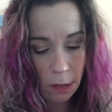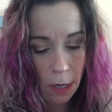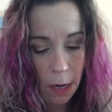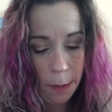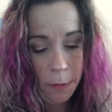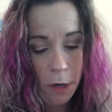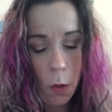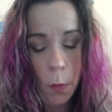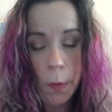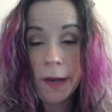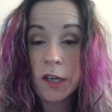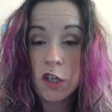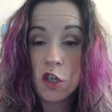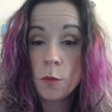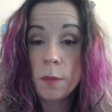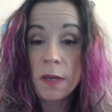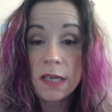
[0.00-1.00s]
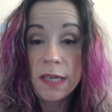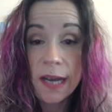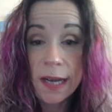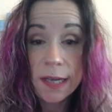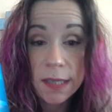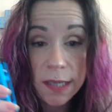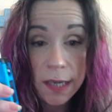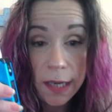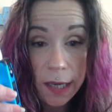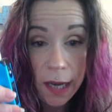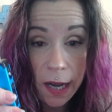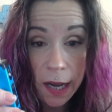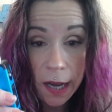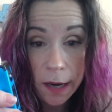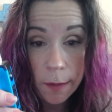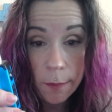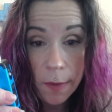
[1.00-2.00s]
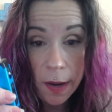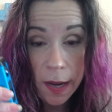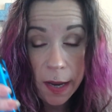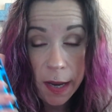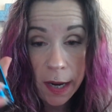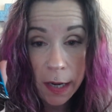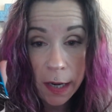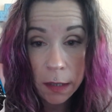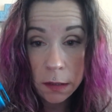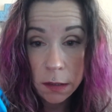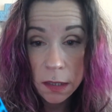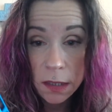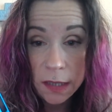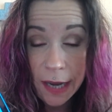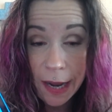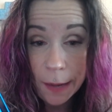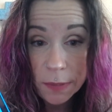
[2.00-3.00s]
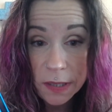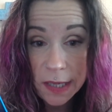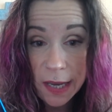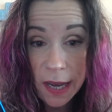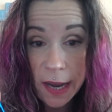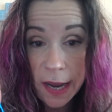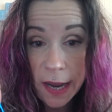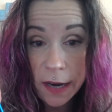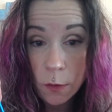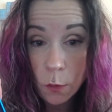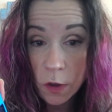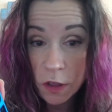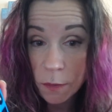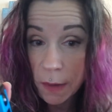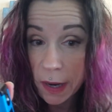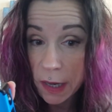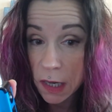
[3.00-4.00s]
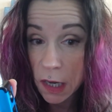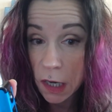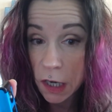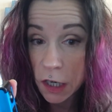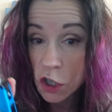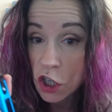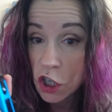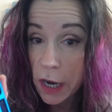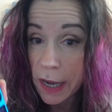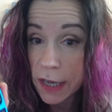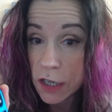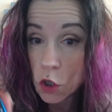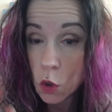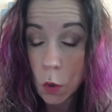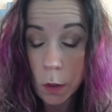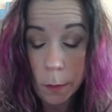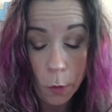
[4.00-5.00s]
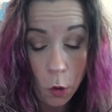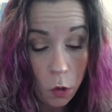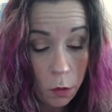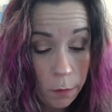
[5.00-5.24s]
I'm going to be testing on my top side with my nudge as normal.